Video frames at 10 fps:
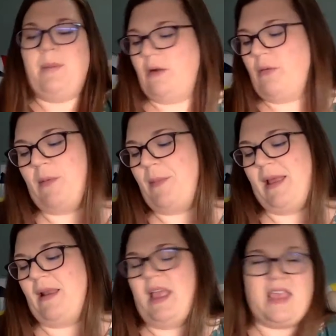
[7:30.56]
a rubber band,
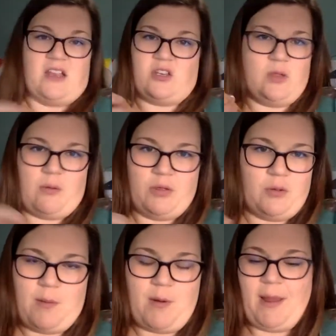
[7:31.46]
I can't do that with a
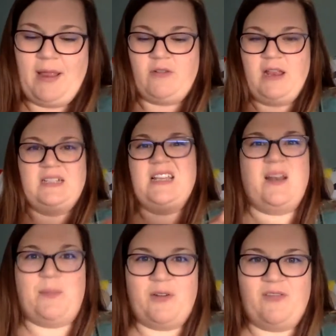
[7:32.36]
rubber band, right? It's not a
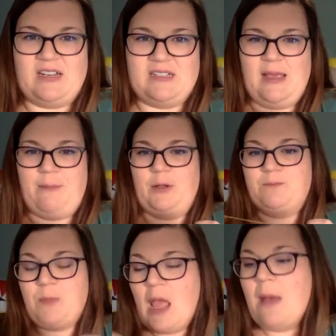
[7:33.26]
perfect example.
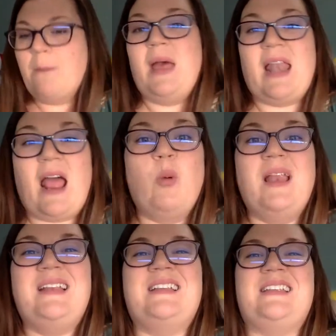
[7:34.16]
But I
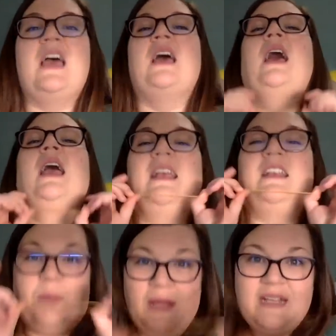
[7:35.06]
wanted to
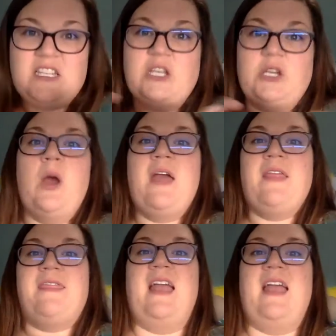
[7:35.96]
explain to you
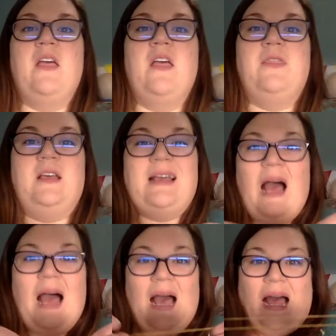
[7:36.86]
that the
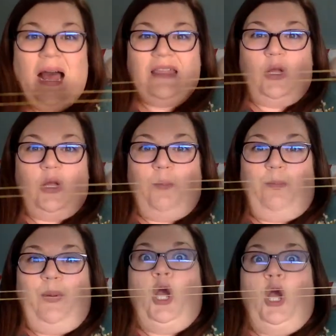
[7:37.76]

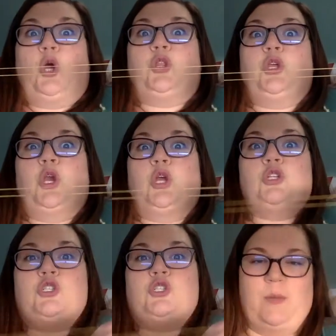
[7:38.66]
bigger the
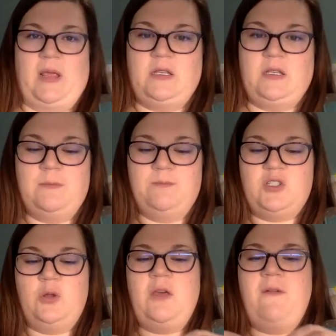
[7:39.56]
instrument,
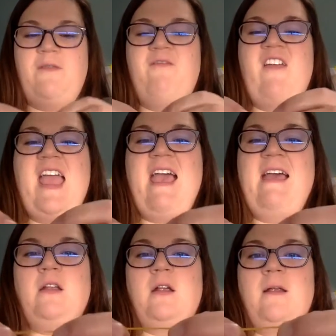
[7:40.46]
so the
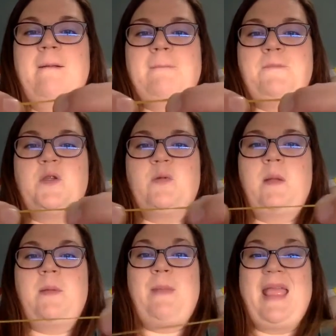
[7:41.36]
fatter the
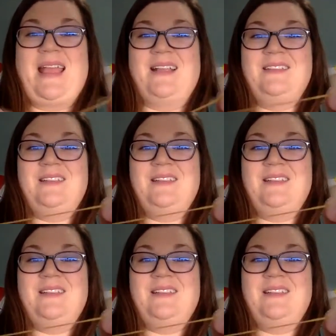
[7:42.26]
rubber band,